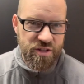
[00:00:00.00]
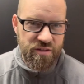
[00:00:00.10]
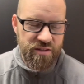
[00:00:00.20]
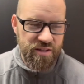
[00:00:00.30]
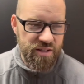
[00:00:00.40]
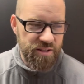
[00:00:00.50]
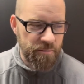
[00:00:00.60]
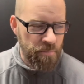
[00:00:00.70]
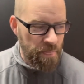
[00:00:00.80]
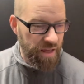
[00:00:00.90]
currently.
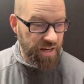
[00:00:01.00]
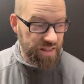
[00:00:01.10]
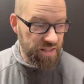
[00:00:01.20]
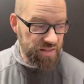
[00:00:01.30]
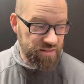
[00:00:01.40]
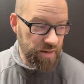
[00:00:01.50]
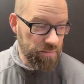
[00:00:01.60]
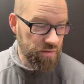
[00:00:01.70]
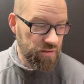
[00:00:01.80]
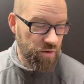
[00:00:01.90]
And I think the
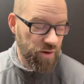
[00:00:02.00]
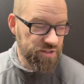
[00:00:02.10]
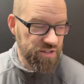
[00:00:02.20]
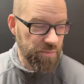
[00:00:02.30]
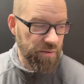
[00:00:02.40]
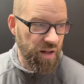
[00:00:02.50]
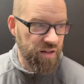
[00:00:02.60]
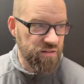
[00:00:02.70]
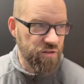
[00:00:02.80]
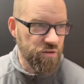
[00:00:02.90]
same question
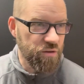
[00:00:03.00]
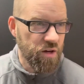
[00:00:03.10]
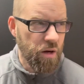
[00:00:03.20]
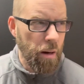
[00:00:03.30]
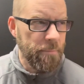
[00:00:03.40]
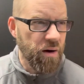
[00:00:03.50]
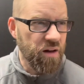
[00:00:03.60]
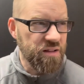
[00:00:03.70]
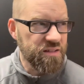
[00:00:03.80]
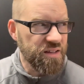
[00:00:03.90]
applies to
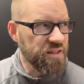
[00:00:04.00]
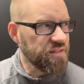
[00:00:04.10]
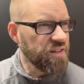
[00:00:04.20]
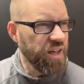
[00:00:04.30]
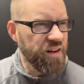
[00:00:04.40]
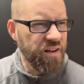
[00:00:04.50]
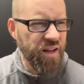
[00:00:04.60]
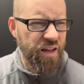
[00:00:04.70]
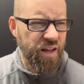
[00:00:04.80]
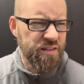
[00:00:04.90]
politics, the
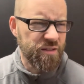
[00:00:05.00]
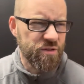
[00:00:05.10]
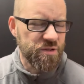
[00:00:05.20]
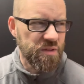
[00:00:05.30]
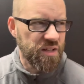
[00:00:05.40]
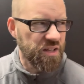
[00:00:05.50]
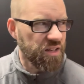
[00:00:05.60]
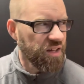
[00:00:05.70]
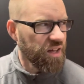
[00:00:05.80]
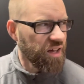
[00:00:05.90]
internet, and social media.
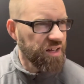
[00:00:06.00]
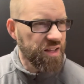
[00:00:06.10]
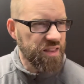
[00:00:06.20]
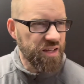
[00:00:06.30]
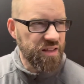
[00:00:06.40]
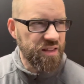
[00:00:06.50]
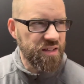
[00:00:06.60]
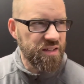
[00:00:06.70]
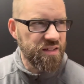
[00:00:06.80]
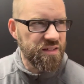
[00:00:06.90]
And I think
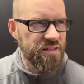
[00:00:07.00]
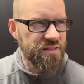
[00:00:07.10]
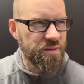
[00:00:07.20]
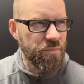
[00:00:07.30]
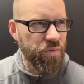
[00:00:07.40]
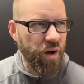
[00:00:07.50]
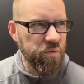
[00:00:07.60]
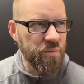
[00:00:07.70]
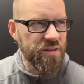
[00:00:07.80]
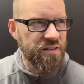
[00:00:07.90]
the
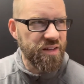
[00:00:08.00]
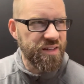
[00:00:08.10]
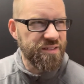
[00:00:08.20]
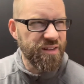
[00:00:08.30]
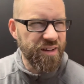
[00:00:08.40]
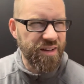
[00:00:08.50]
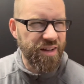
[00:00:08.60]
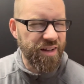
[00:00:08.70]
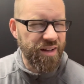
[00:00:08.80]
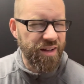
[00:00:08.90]
problem is that it's not
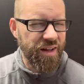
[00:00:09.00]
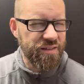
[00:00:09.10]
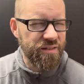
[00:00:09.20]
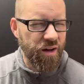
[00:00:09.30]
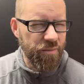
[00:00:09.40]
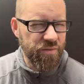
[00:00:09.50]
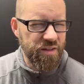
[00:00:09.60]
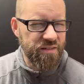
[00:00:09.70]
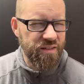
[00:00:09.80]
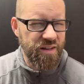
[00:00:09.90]
as
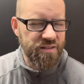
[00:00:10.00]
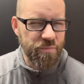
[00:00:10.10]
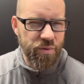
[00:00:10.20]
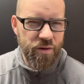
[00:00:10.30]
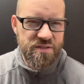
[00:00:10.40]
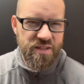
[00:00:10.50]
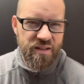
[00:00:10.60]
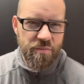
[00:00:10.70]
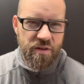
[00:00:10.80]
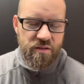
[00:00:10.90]
obvious that it's a
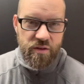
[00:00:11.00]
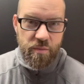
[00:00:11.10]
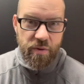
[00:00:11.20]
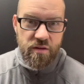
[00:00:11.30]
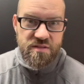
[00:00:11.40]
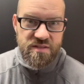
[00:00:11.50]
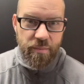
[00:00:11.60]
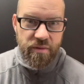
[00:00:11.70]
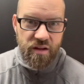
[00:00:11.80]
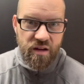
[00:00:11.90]
process, because when you post
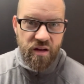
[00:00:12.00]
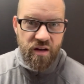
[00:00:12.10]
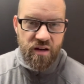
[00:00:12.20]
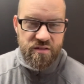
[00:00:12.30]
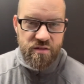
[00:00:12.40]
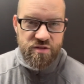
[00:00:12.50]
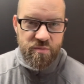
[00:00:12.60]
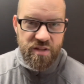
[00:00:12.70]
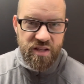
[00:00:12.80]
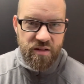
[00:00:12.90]
something on social
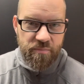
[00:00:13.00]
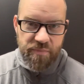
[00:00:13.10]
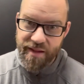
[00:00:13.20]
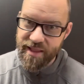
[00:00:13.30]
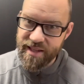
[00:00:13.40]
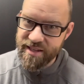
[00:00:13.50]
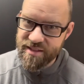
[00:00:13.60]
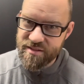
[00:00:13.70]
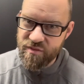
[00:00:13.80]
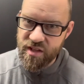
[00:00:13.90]
media, like
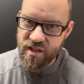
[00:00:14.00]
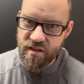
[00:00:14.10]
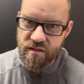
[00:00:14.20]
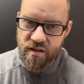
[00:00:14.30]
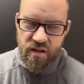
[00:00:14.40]
this video,